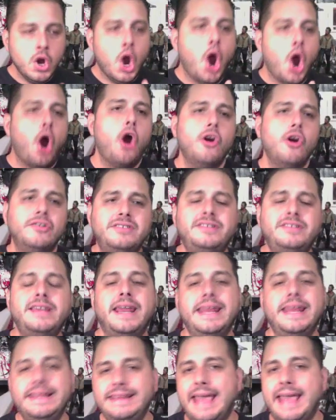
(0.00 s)
Her
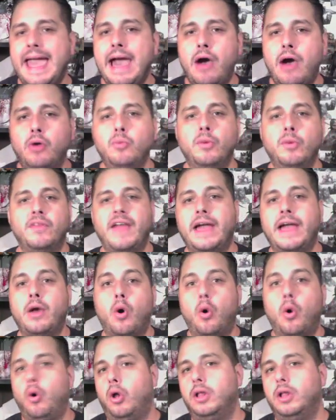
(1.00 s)
sitting down with like
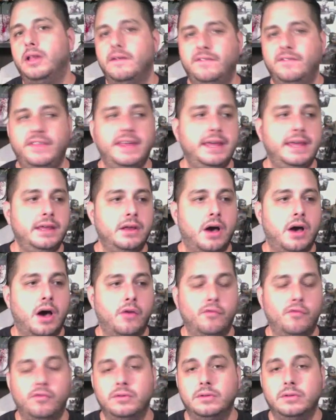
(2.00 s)
all of the
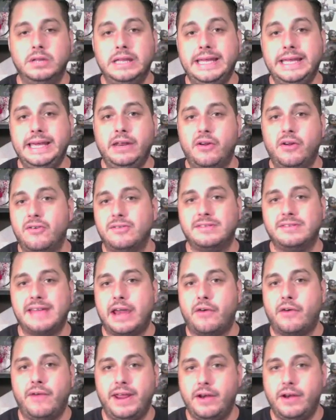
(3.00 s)
leaders
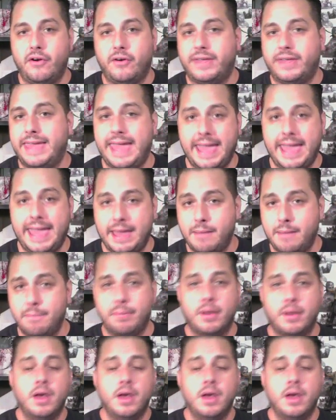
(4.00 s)
that are in her camp,